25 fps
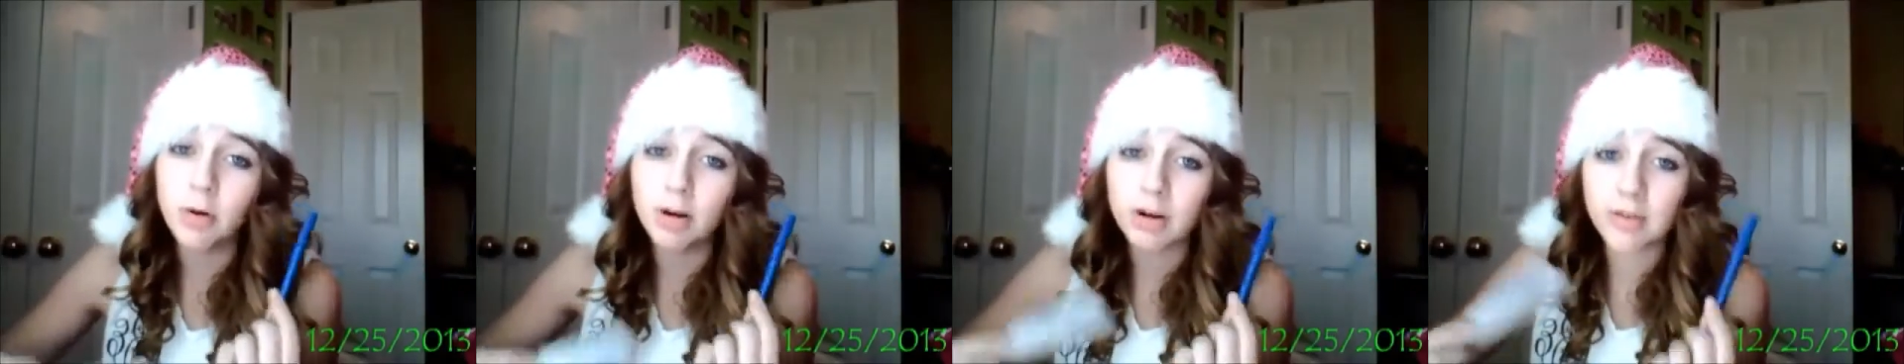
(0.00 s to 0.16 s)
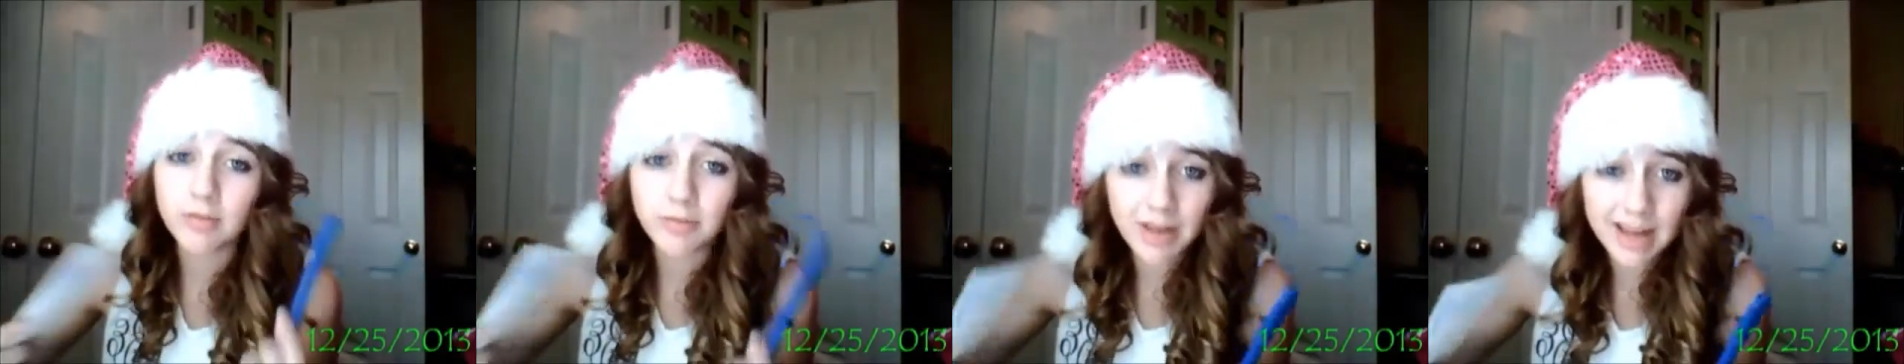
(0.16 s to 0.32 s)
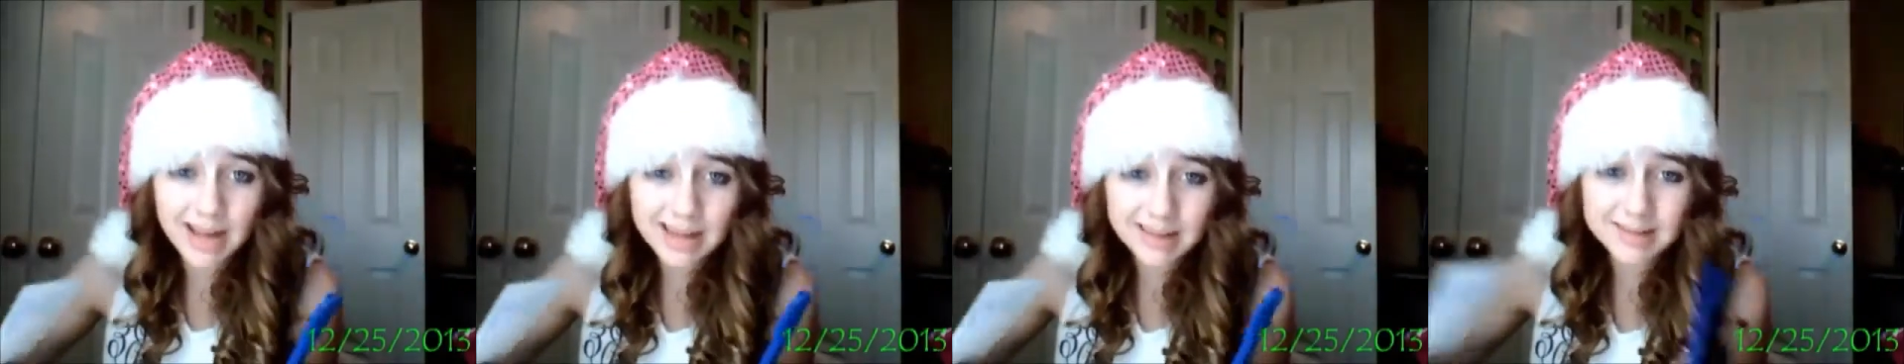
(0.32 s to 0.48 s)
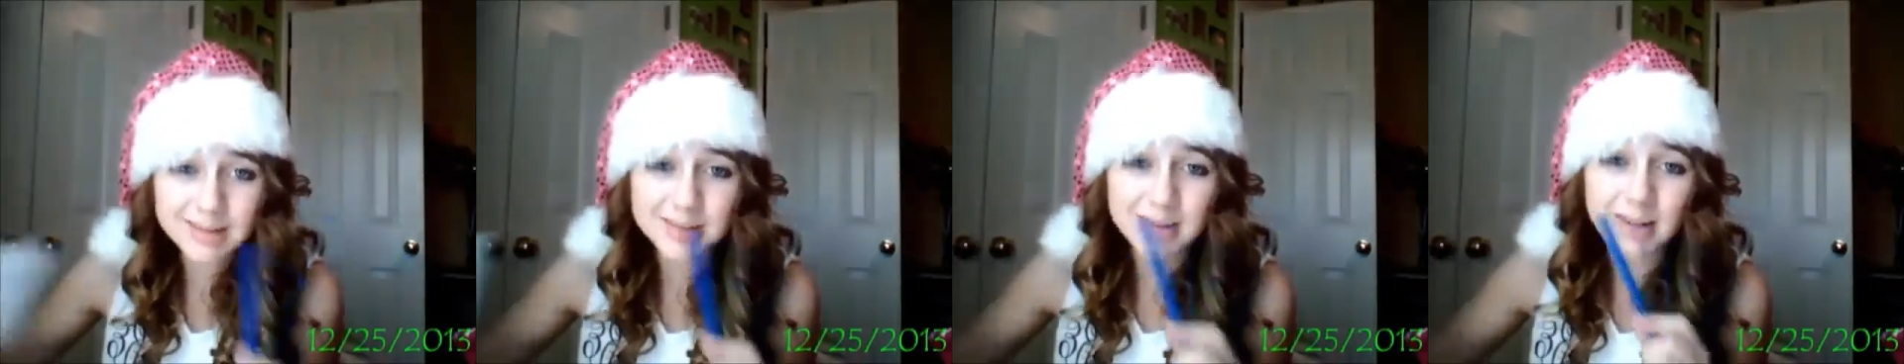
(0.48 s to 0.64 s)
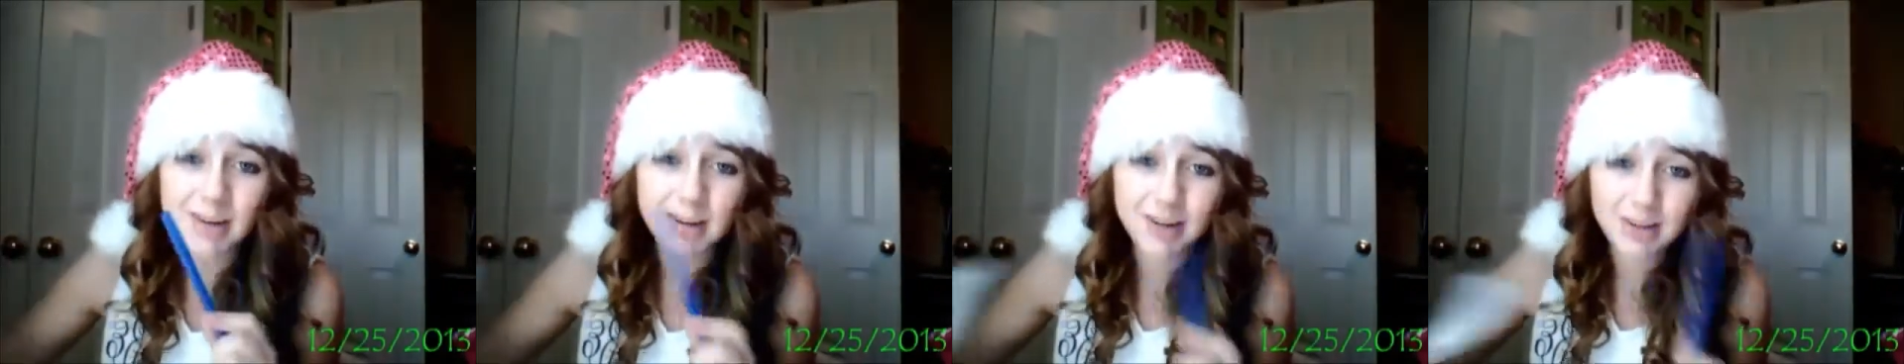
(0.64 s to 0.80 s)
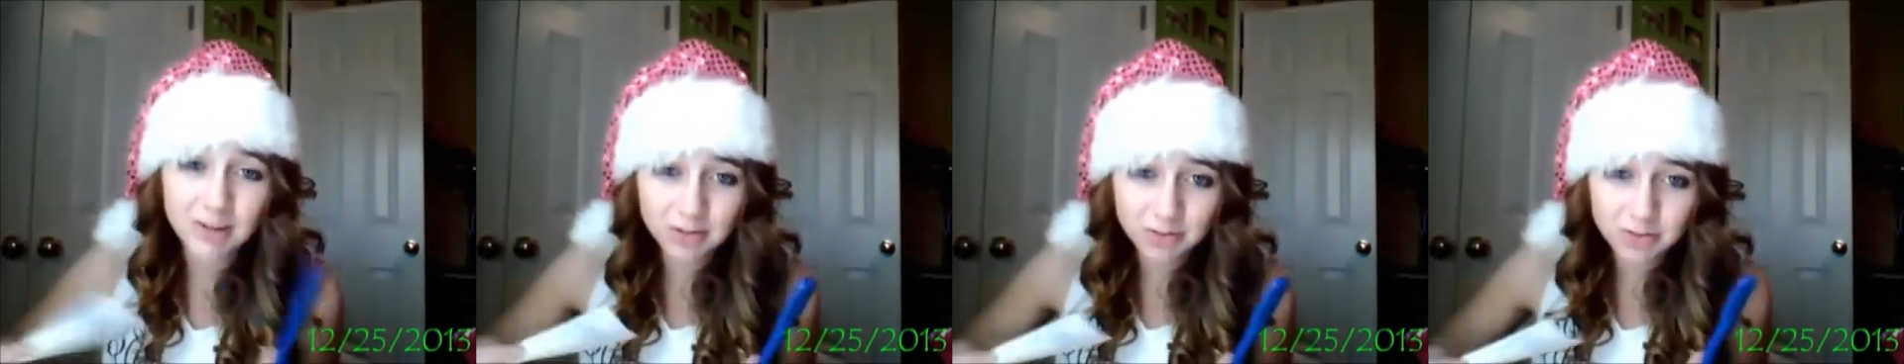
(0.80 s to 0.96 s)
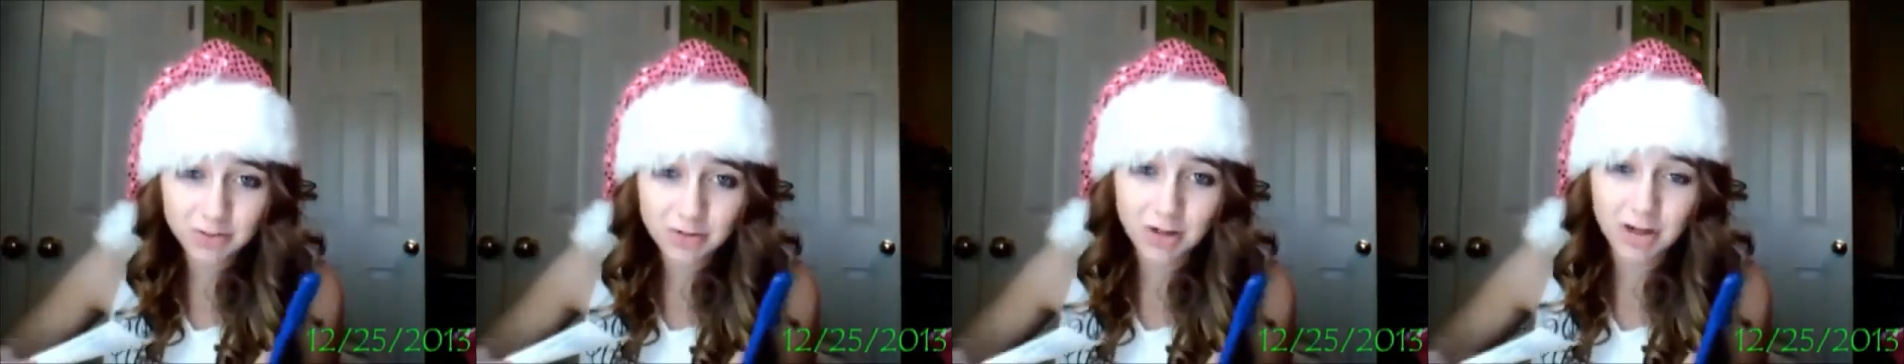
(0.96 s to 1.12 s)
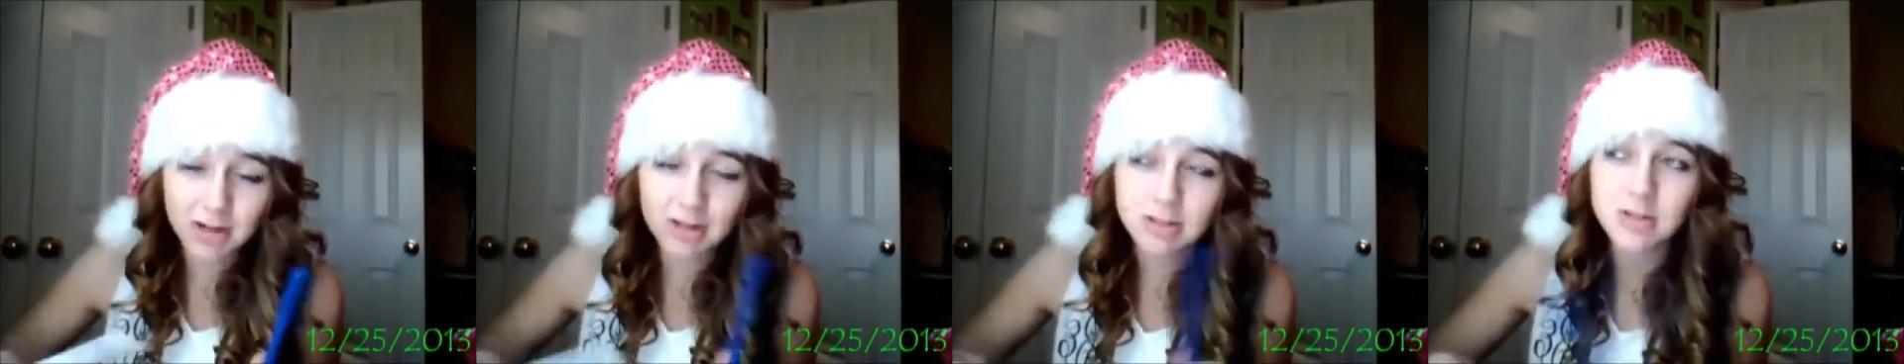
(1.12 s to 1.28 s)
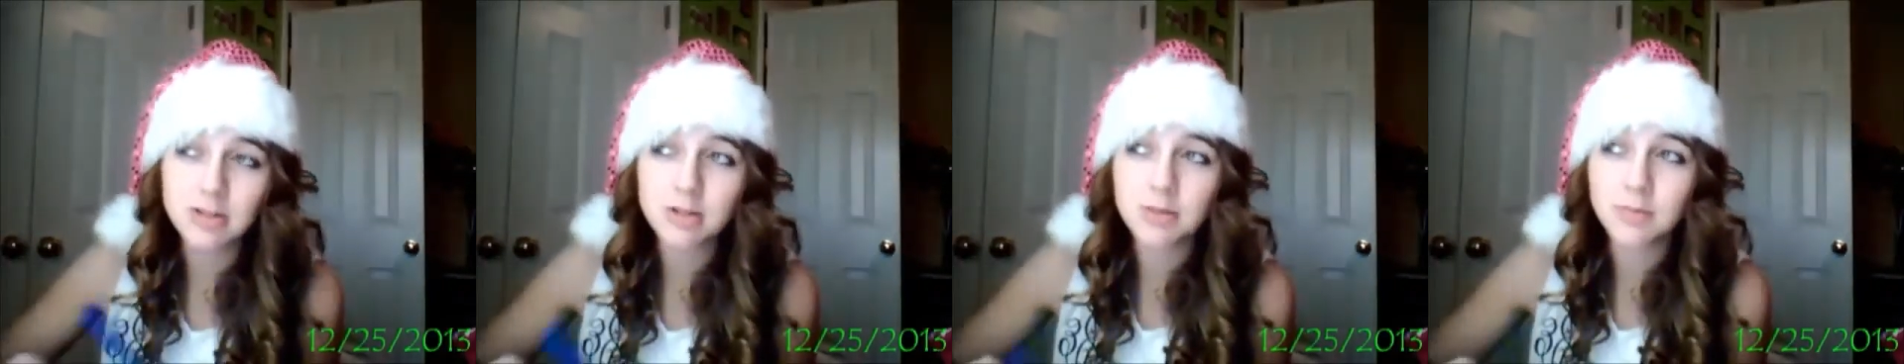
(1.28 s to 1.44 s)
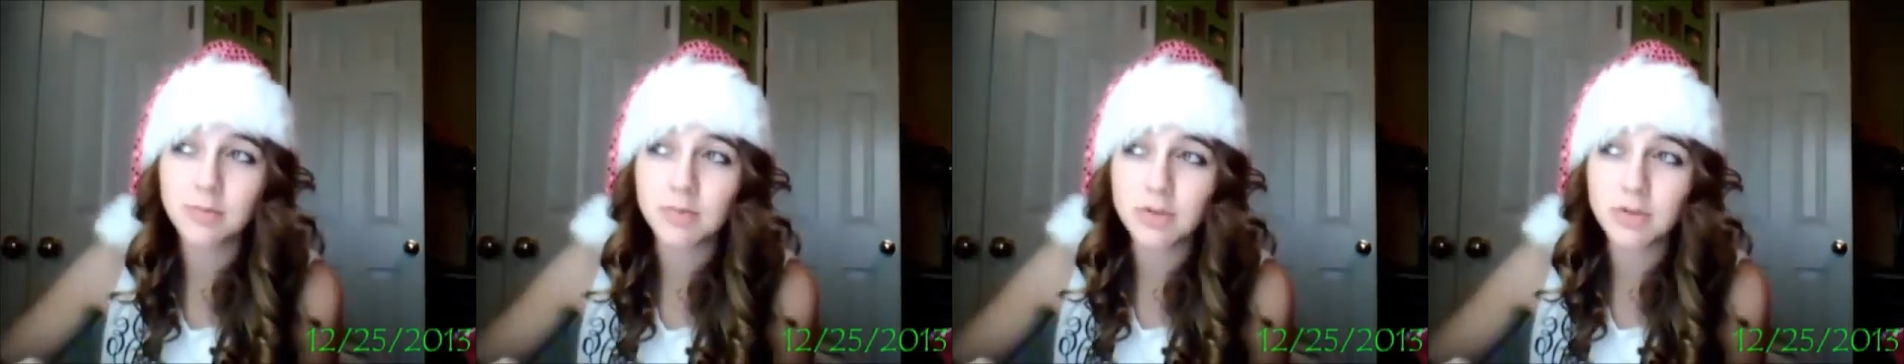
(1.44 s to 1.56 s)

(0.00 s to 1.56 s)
advanced than a heel stretch.